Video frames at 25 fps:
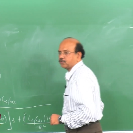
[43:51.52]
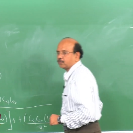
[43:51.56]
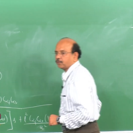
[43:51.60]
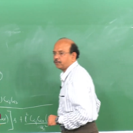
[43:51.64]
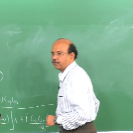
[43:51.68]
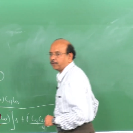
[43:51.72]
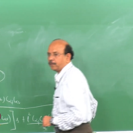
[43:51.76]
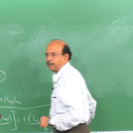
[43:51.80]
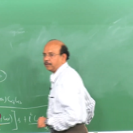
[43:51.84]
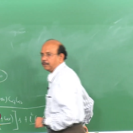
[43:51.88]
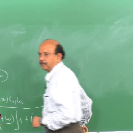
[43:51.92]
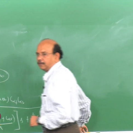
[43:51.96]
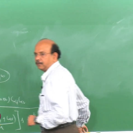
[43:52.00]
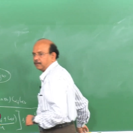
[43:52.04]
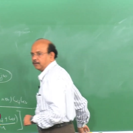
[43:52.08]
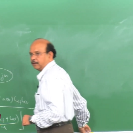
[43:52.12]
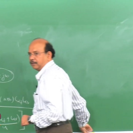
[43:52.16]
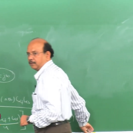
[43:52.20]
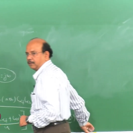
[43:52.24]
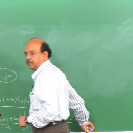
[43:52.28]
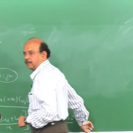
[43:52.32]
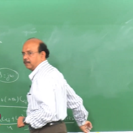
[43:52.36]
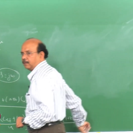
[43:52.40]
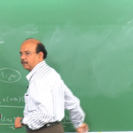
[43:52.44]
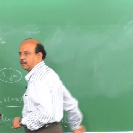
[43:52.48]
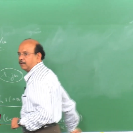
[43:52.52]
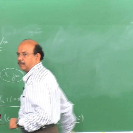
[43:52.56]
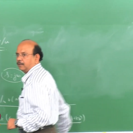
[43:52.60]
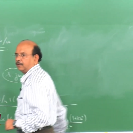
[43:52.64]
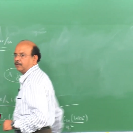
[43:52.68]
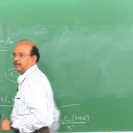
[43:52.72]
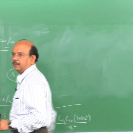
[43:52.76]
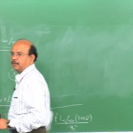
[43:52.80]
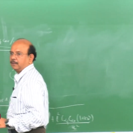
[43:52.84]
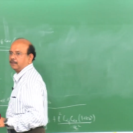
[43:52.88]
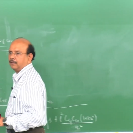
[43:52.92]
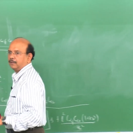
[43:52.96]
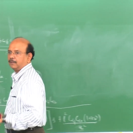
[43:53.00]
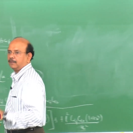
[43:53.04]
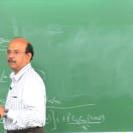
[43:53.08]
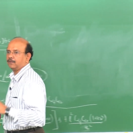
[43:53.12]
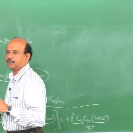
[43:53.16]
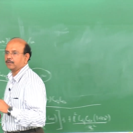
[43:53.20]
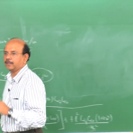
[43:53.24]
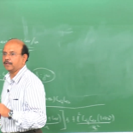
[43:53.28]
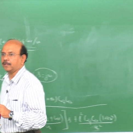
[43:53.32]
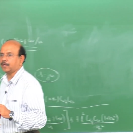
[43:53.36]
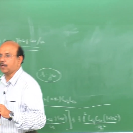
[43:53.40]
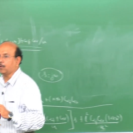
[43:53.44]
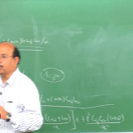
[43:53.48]
so far?
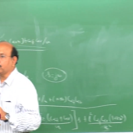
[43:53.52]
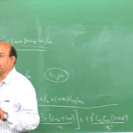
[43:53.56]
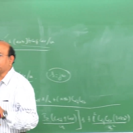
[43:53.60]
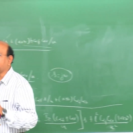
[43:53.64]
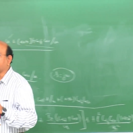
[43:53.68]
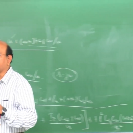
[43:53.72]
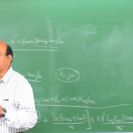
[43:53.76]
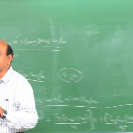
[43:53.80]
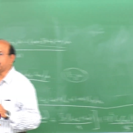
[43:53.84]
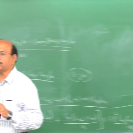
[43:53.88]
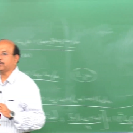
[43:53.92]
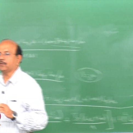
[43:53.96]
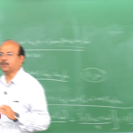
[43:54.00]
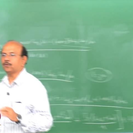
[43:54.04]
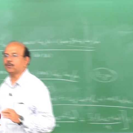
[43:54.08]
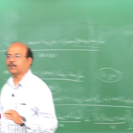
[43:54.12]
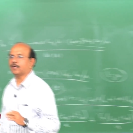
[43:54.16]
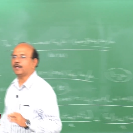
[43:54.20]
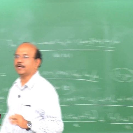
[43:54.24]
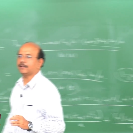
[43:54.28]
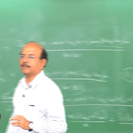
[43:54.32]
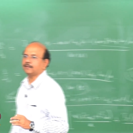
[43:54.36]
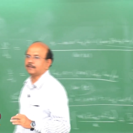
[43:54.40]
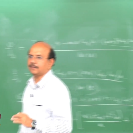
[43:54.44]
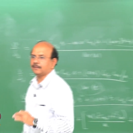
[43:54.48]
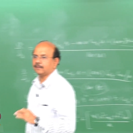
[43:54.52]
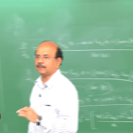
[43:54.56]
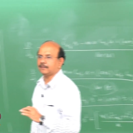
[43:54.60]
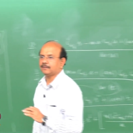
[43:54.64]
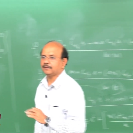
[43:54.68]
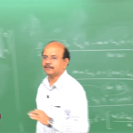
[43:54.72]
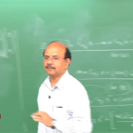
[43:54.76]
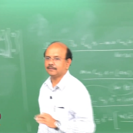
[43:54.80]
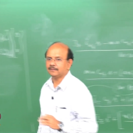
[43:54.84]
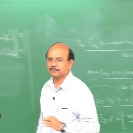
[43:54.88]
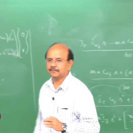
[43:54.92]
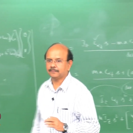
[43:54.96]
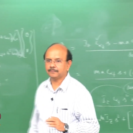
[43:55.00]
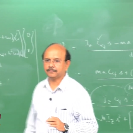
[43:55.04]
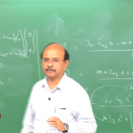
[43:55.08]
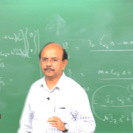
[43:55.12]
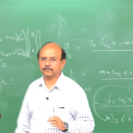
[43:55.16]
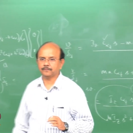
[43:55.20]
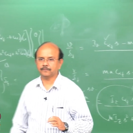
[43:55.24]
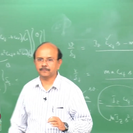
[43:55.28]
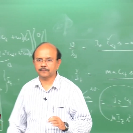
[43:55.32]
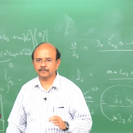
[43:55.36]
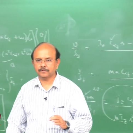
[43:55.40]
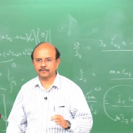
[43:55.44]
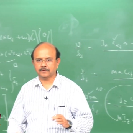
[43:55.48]
Okay, now we are going to look at
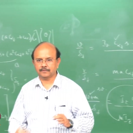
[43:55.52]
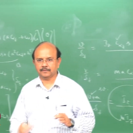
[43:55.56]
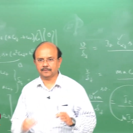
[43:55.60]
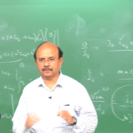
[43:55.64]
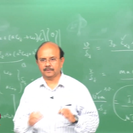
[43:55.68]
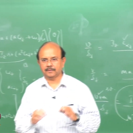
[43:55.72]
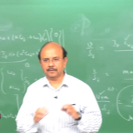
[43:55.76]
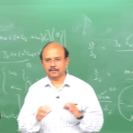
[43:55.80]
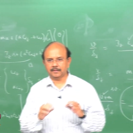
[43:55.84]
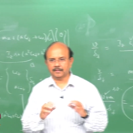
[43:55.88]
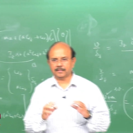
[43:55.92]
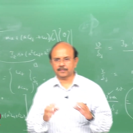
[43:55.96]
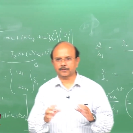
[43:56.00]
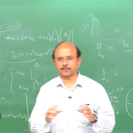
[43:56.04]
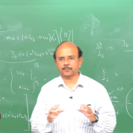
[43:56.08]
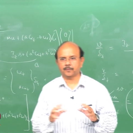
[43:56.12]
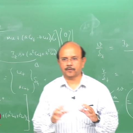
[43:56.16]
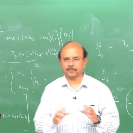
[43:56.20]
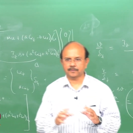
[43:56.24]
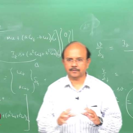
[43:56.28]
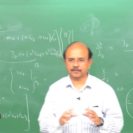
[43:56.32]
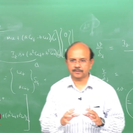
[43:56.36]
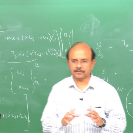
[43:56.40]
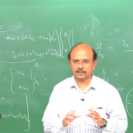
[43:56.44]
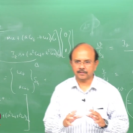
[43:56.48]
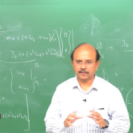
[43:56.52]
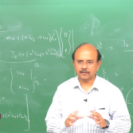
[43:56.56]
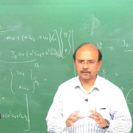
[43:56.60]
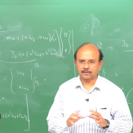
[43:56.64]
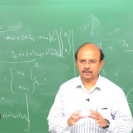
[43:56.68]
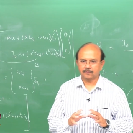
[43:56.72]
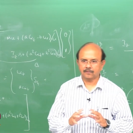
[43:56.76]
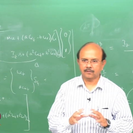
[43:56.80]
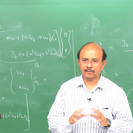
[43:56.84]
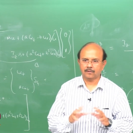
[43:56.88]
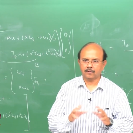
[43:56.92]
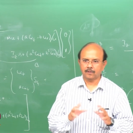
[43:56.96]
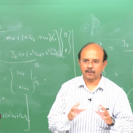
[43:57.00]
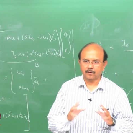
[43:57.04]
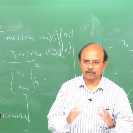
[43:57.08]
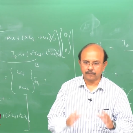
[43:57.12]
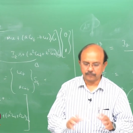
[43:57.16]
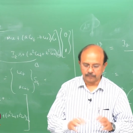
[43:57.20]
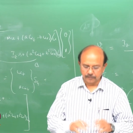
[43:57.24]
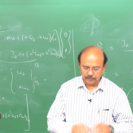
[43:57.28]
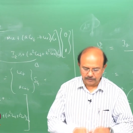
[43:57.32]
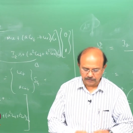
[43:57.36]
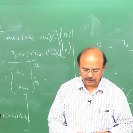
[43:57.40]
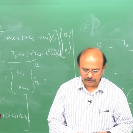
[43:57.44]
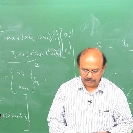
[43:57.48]
a response
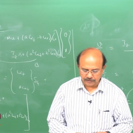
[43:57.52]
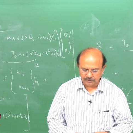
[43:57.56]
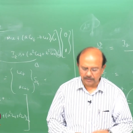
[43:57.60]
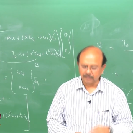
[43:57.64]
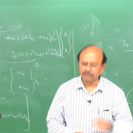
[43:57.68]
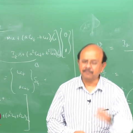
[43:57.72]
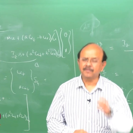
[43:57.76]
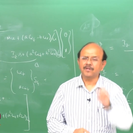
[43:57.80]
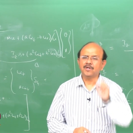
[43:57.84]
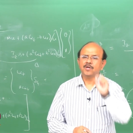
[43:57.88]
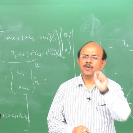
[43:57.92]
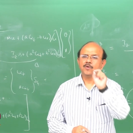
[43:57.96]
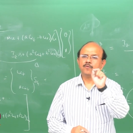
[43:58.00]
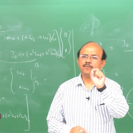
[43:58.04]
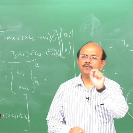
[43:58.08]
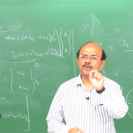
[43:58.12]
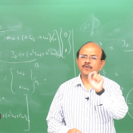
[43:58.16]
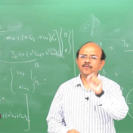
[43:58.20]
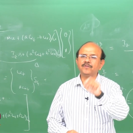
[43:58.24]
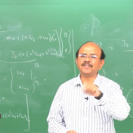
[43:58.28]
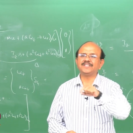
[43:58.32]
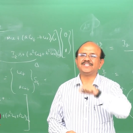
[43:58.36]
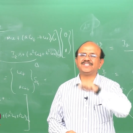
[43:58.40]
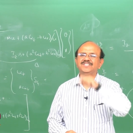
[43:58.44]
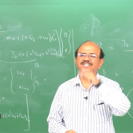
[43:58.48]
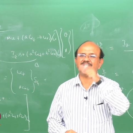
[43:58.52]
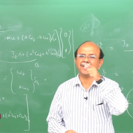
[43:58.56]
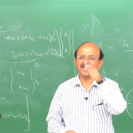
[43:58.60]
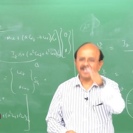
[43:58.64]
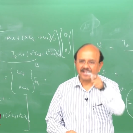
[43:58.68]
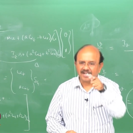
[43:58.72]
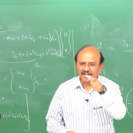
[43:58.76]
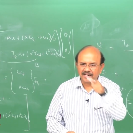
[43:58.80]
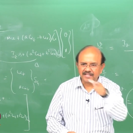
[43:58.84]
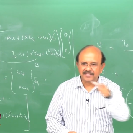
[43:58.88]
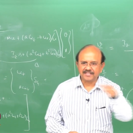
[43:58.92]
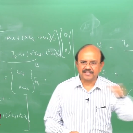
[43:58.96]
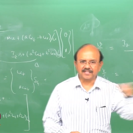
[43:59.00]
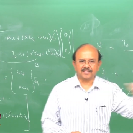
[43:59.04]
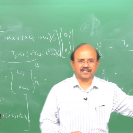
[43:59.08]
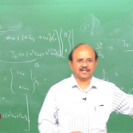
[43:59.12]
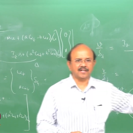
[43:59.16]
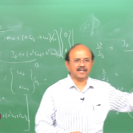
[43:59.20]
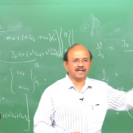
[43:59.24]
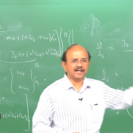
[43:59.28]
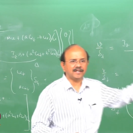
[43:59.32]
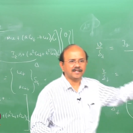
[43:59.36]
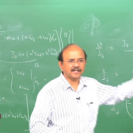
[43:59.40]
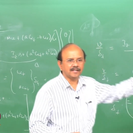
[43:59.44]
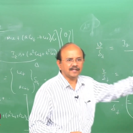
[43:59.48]
of the system. We will generalize it
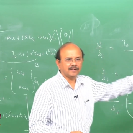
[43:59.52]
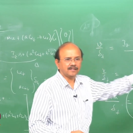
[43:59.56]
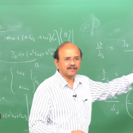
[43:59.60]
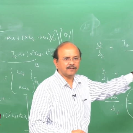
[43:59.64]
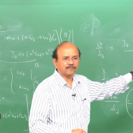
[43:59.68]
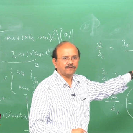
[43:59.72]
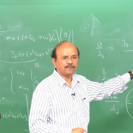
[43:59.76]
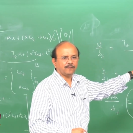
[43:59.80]
later